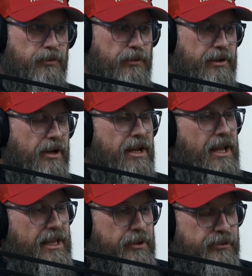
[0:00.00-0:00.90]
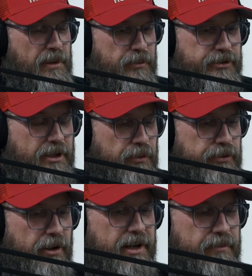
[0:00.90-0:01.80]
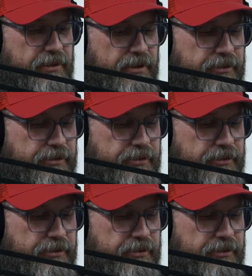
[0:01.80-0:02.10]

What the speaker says: We were here. He was at my birthday, and we were talking about this.